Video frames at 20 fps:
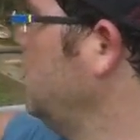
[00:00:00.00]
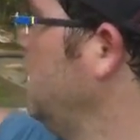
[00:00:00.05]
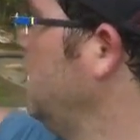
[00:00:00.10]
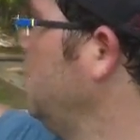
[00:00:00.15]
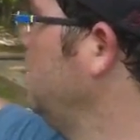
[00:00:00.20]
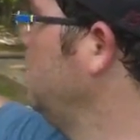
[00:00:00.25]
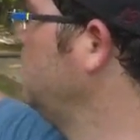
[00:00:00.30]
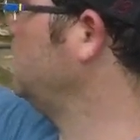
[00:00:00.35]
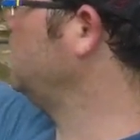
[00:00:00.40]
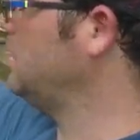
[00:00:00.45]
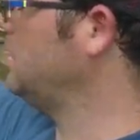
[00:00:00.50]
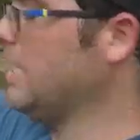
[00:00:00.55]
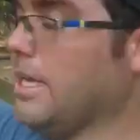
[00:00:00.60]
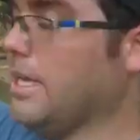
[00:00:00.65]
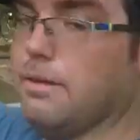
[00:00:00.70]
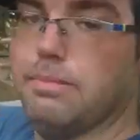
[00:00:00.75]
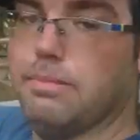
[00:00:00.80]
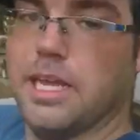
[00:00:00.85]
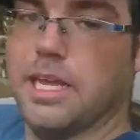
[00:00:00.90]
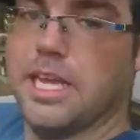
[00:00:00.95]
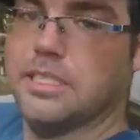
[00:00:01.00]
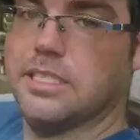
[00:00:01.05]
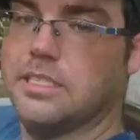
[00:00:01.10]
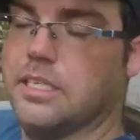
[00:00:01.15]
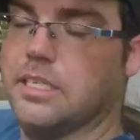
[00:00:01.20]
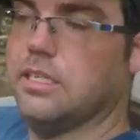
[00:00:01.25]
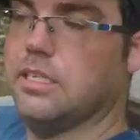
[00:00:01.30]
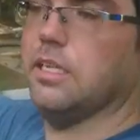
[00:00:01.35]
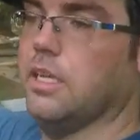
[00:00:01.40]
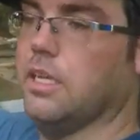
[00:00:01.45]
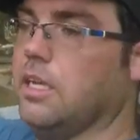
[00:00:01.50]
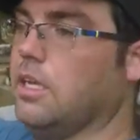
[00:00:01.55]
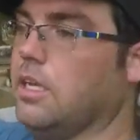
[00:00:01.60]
down, sandblasted,